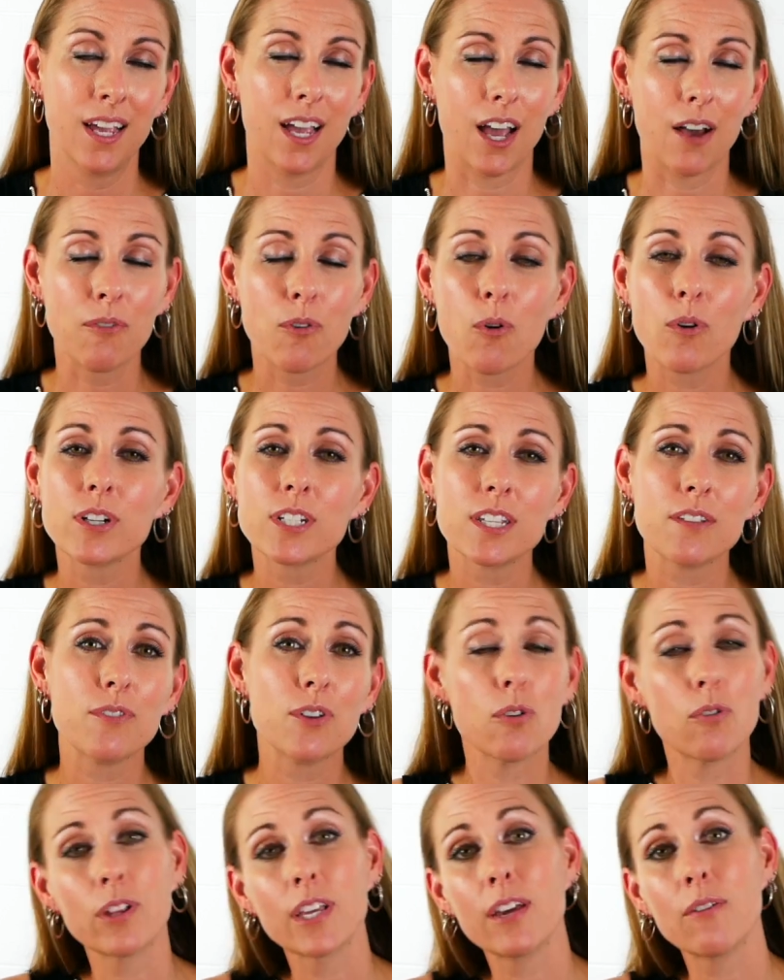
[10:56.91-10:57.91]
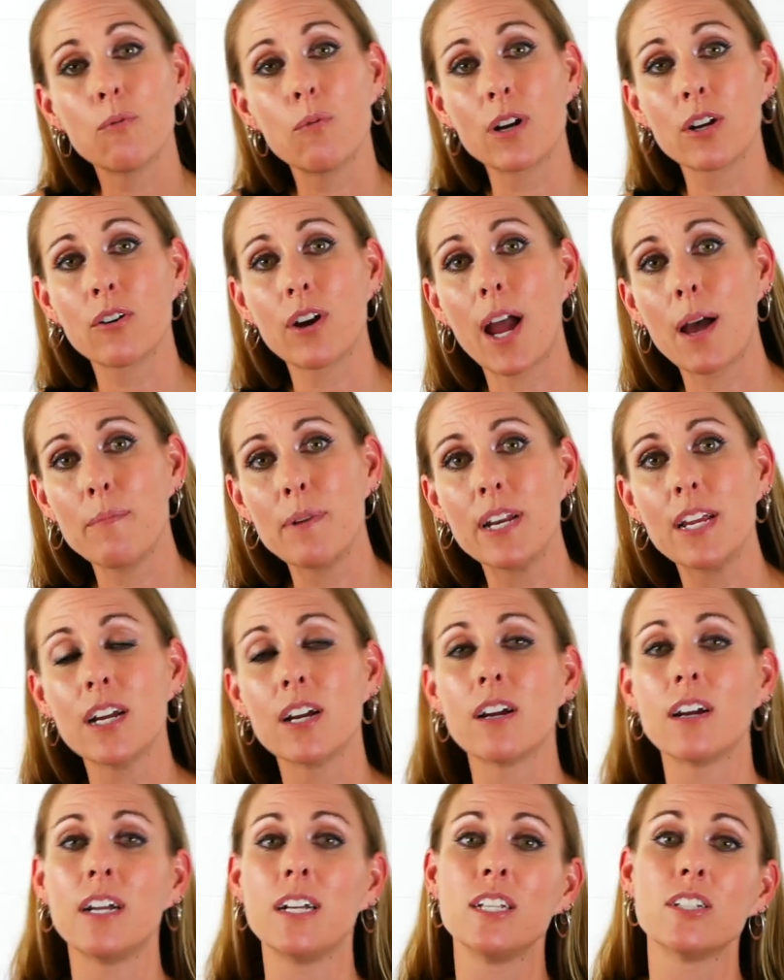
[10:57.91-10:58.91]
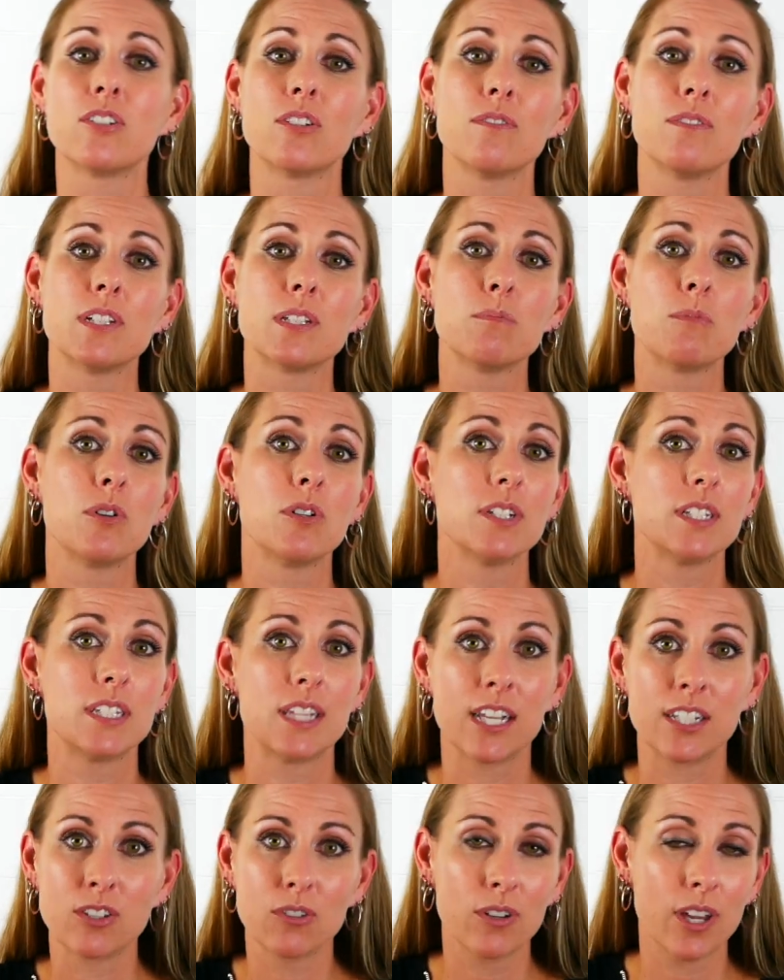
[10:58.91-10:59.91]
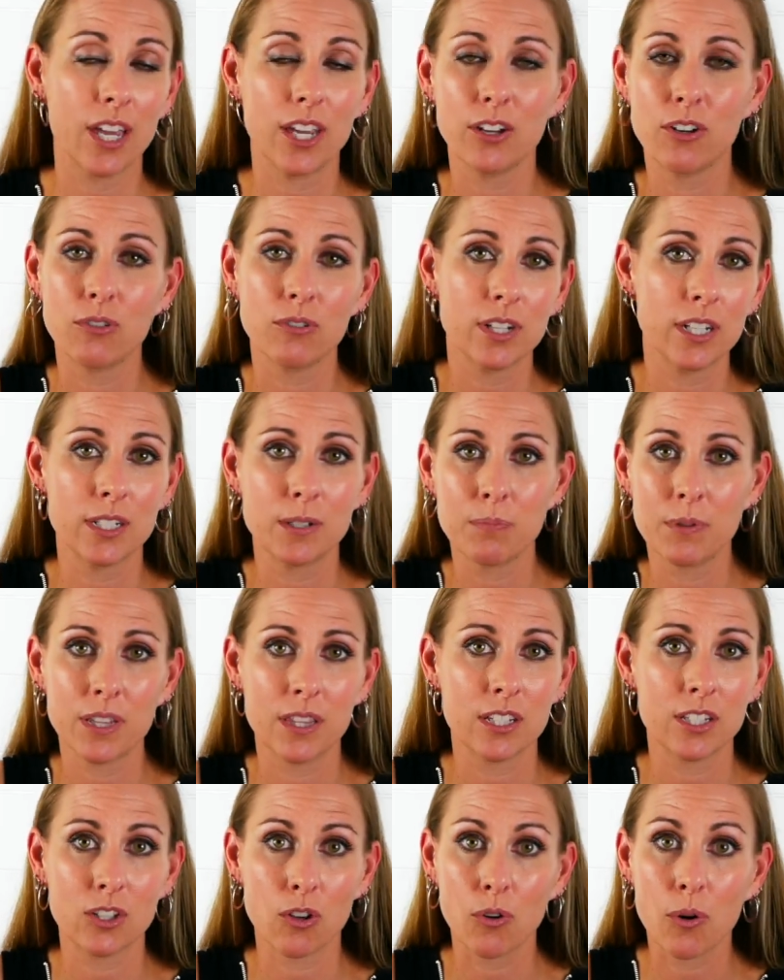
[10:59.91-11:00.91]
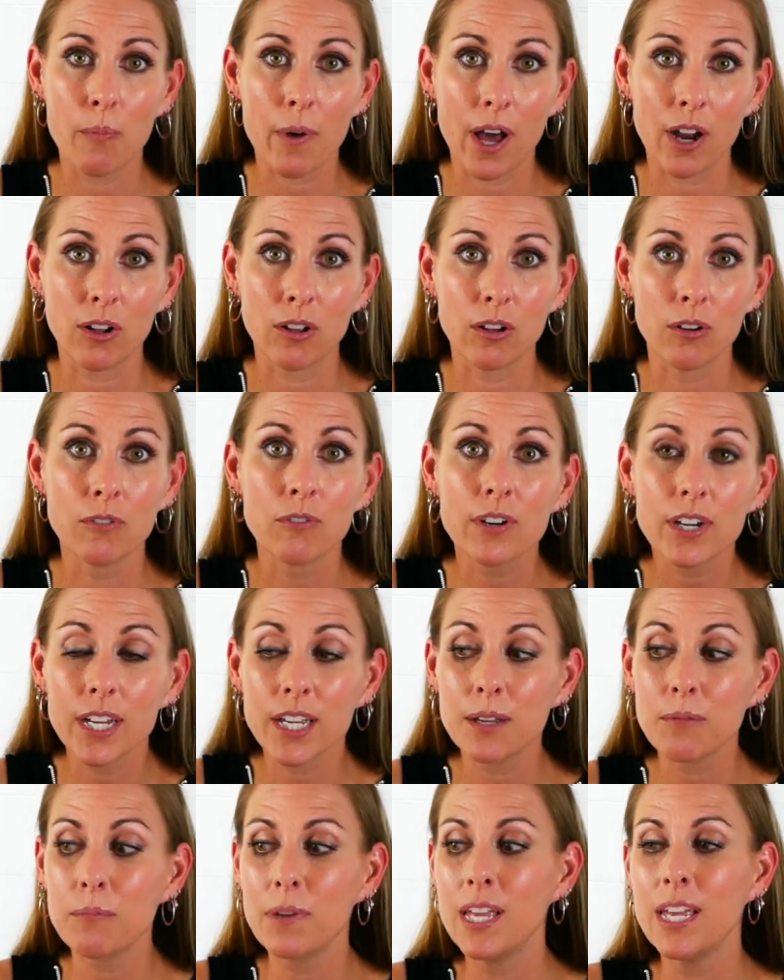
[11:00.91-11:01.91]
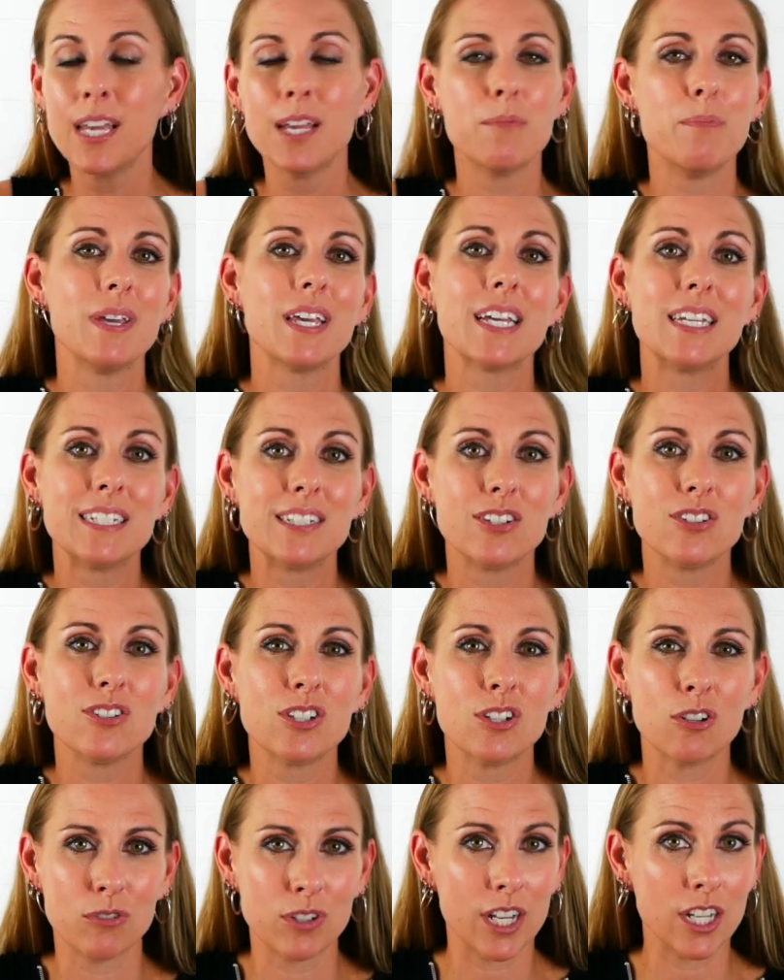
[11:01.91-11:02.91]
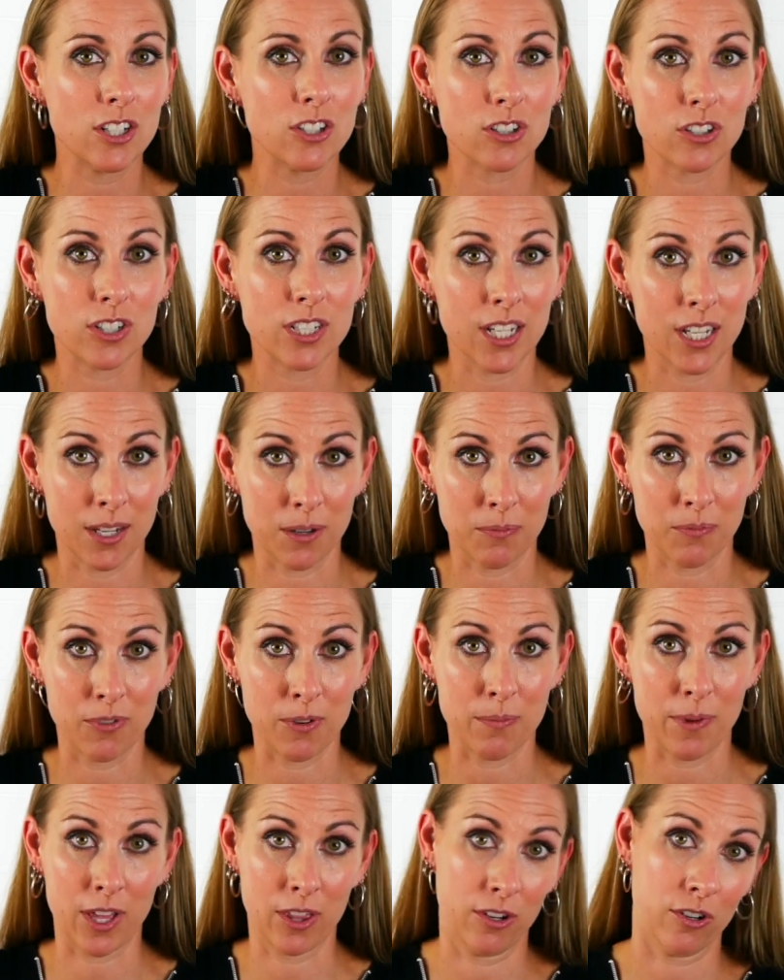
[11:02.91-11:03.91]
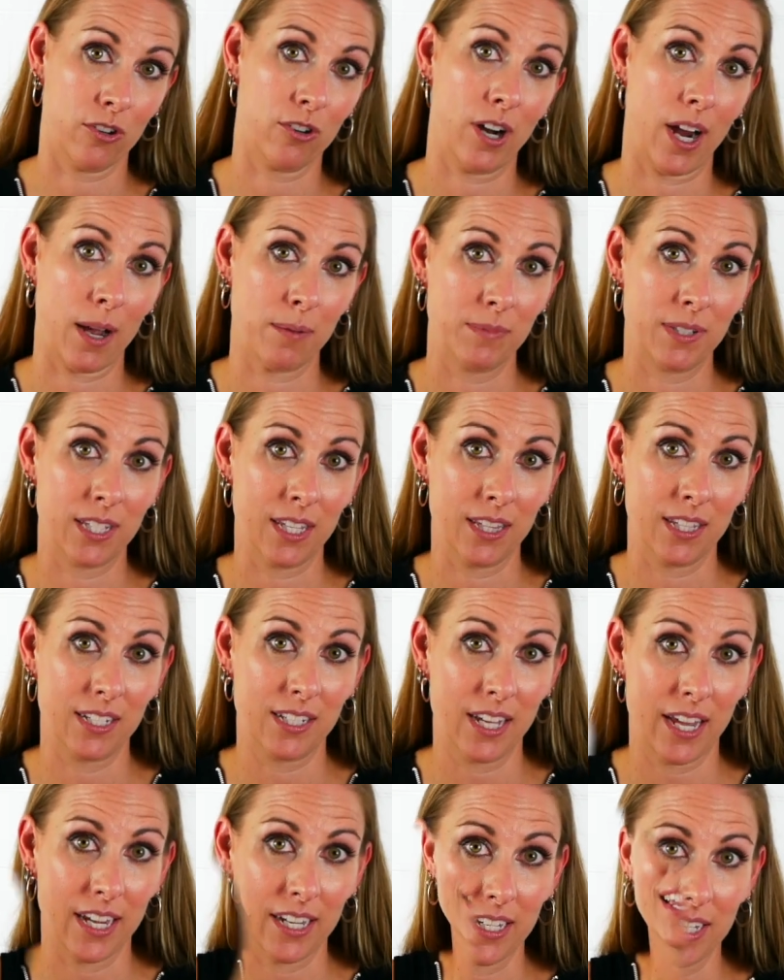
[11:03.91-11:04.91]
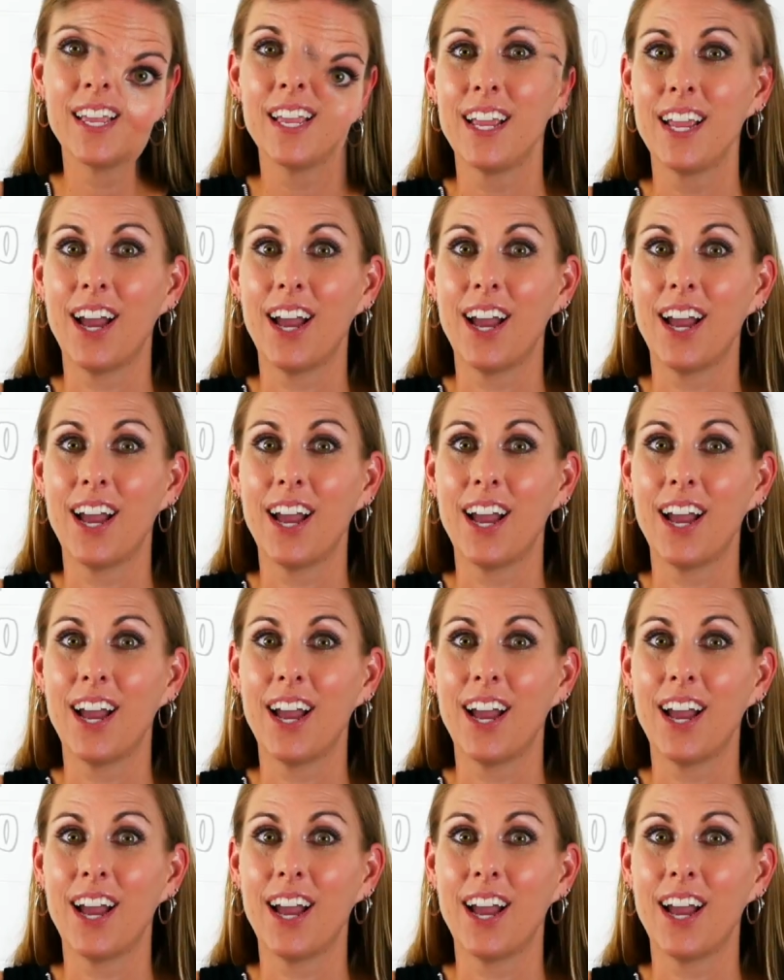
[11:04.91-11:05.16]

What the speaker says: Of course, if you only have one crab in here and he surface molts, that's okay. You don't need to put the soda bottle over him because no danger to him from other crabs in the tank.